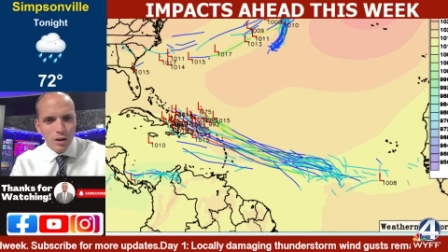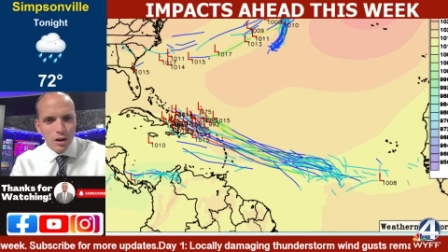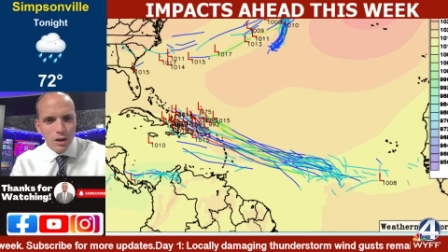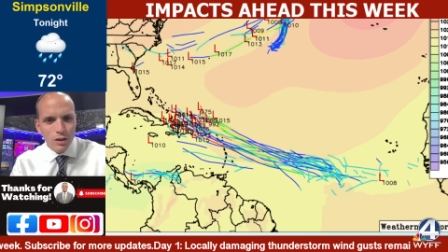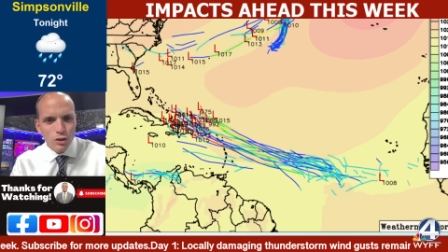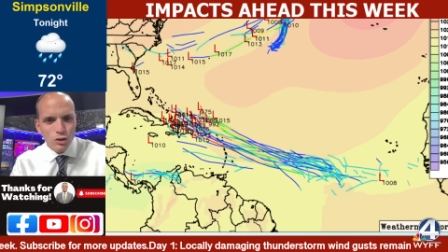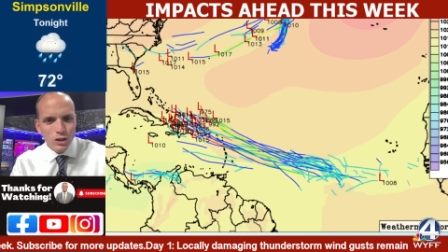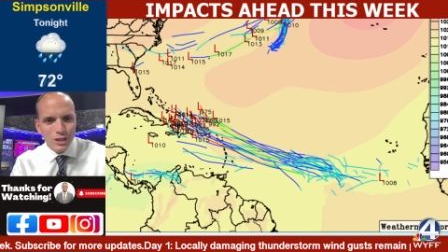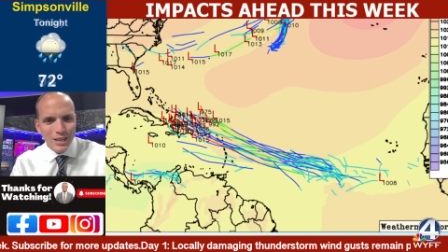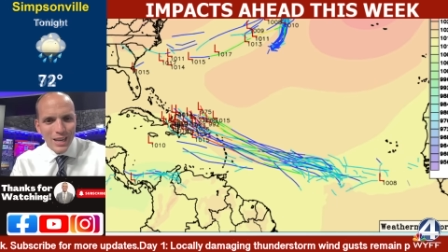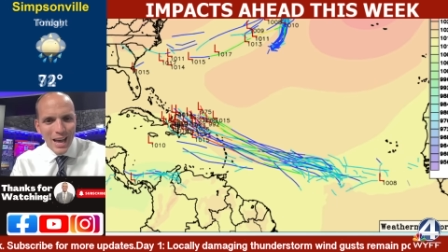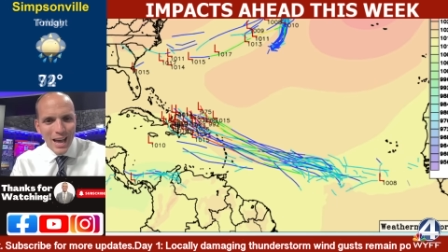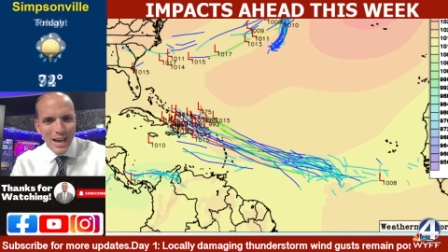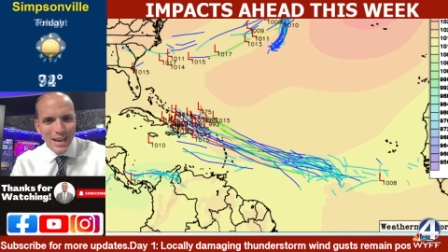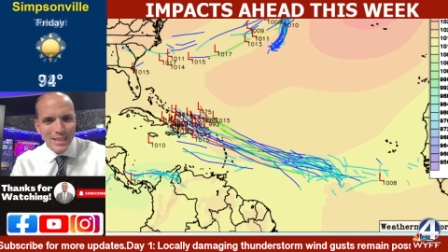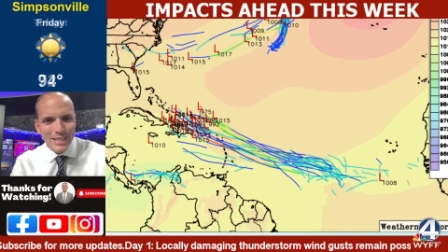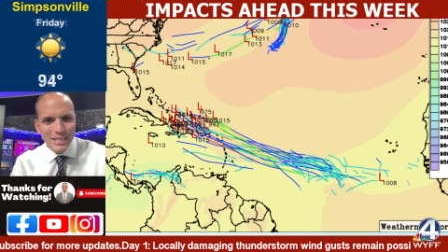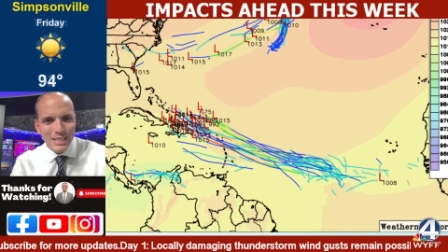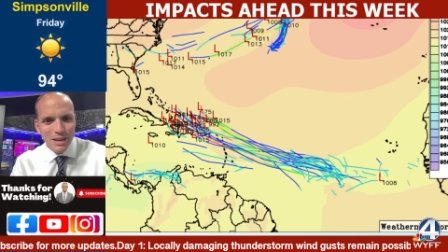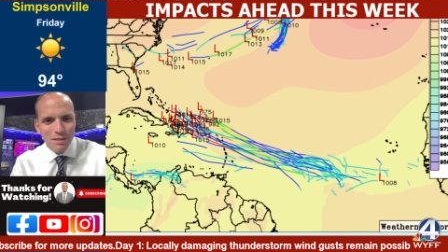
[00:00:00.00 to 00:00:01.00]
All right, there's a
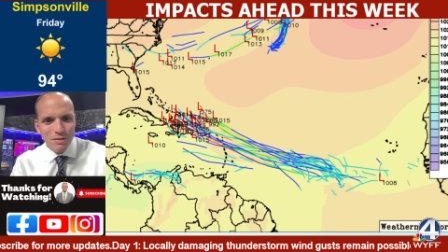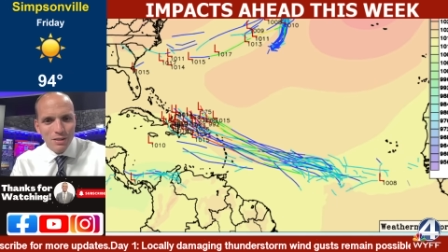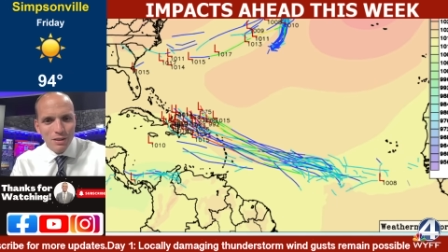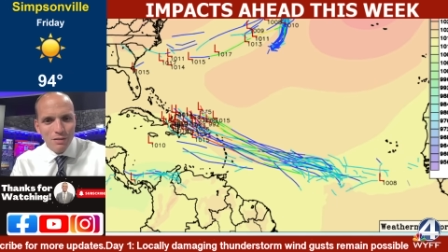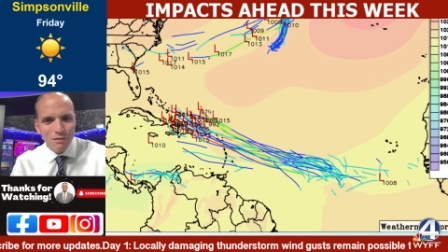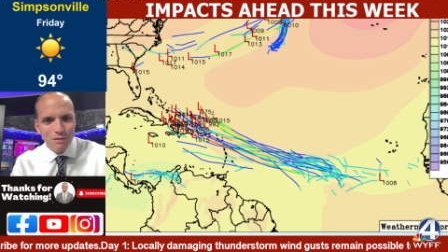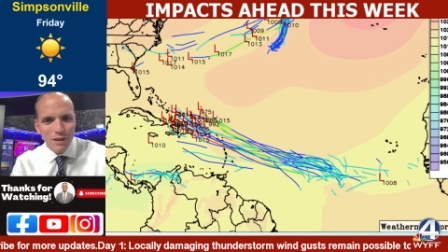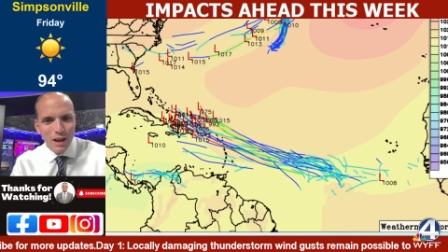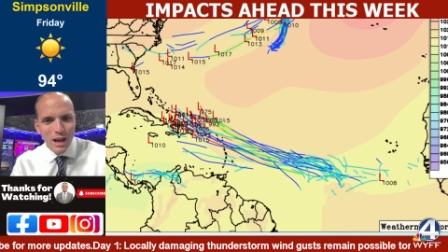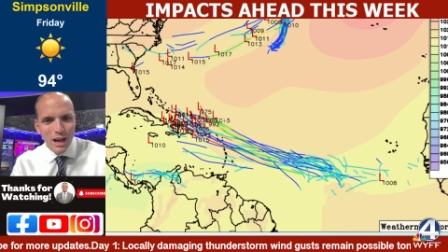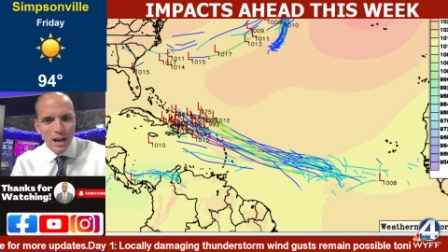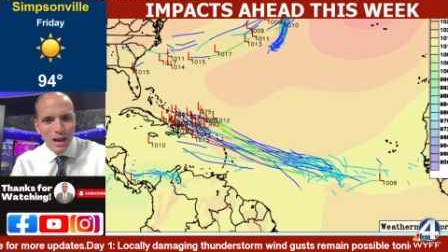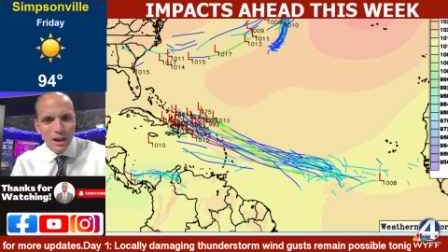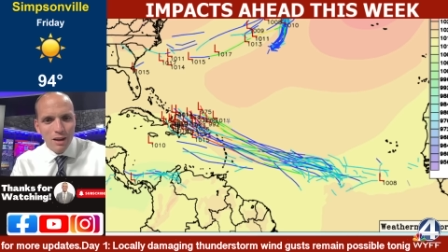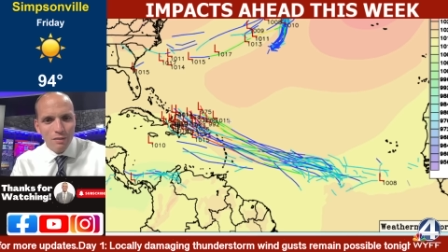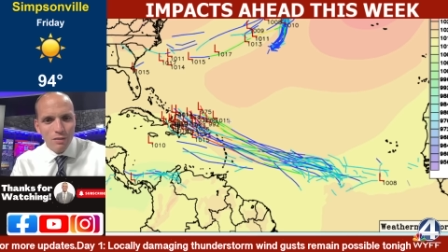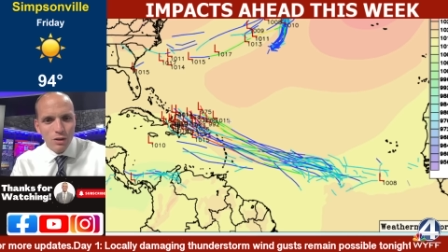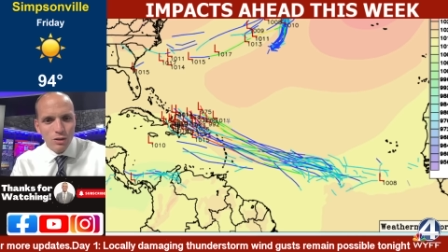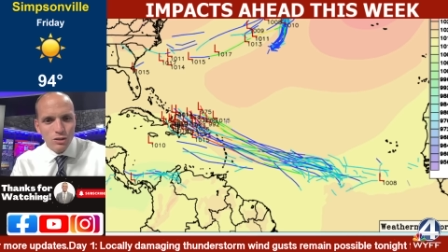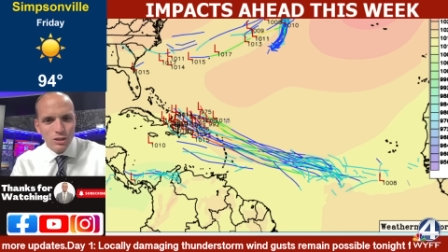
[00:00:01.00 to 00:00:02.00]

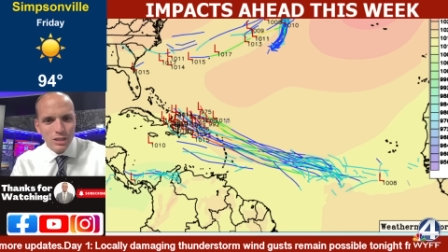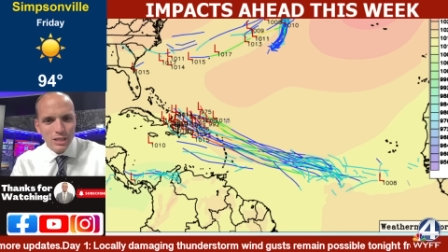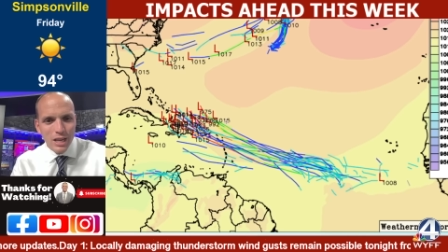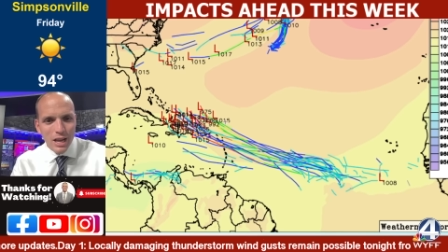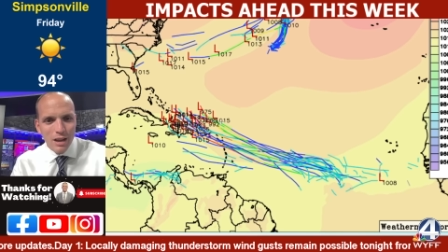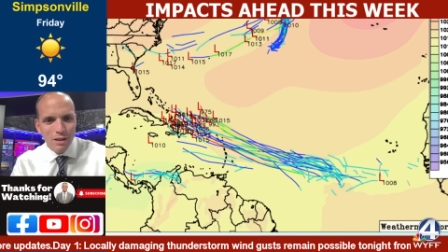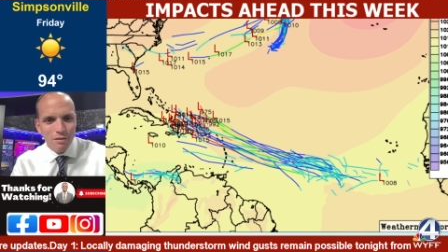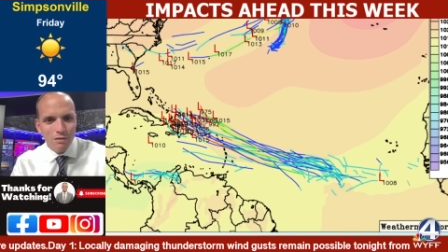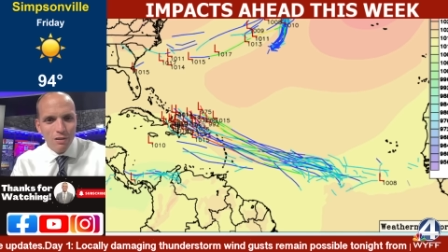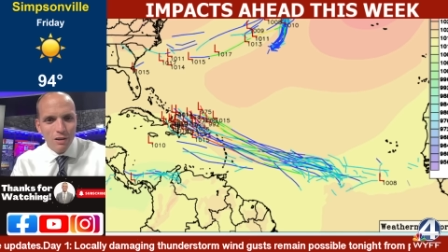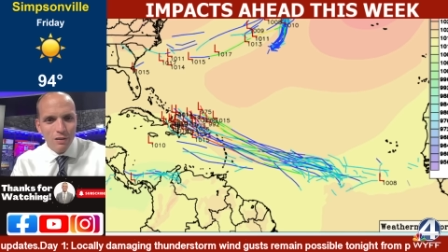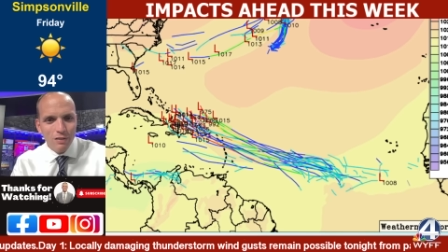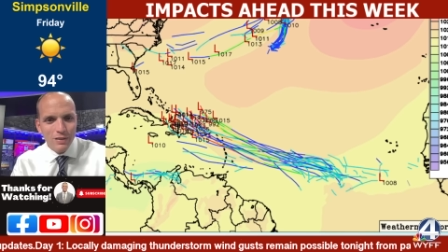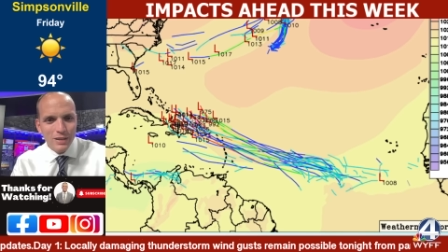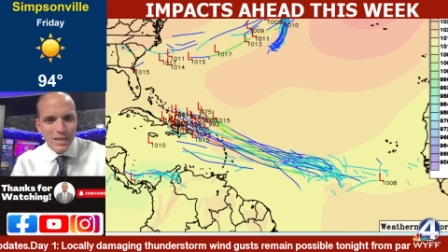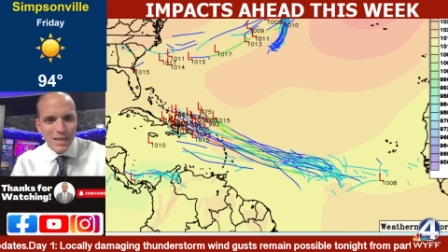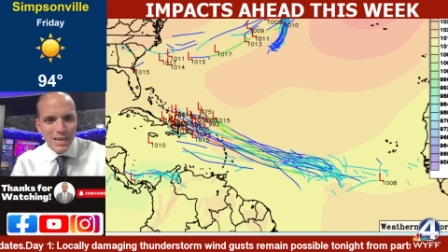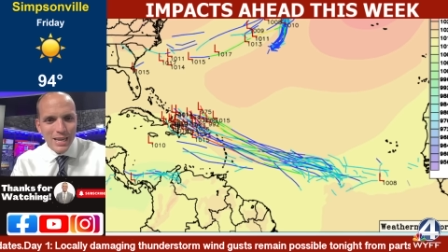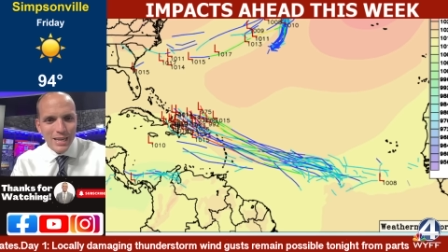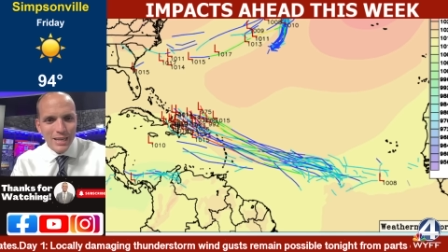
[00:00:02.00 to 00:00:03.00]
975, there's a
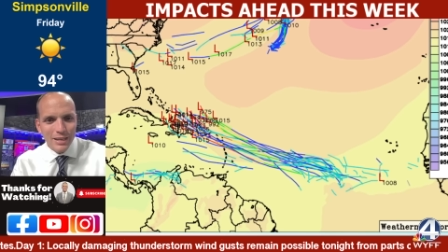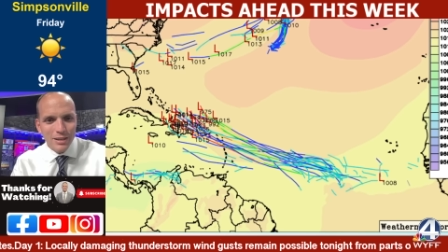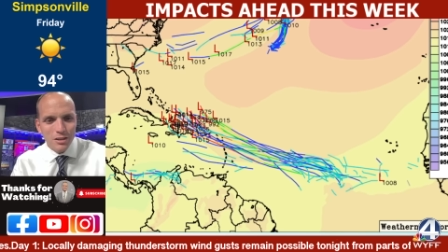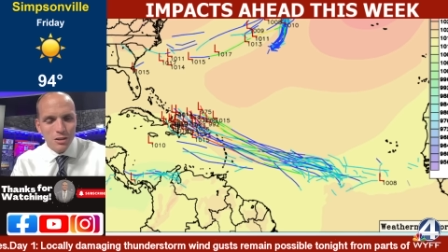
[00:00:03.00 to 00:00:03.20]
1015.